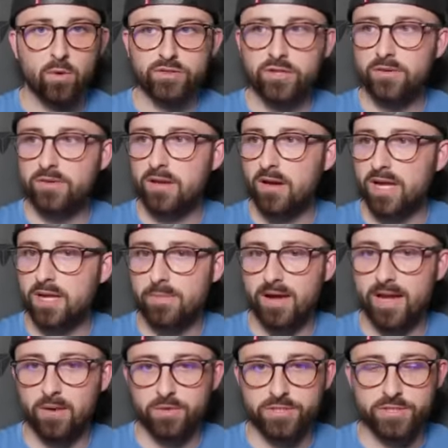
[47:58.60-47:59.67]
What don't you like
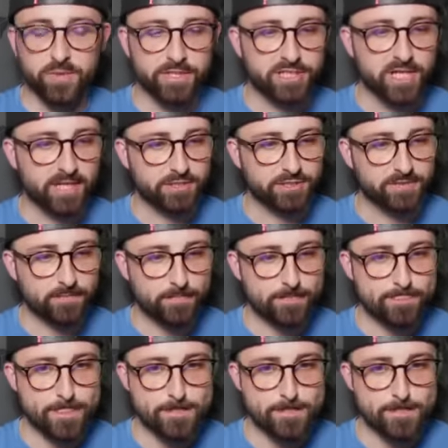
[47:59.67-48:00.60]
about it? What do you want to change?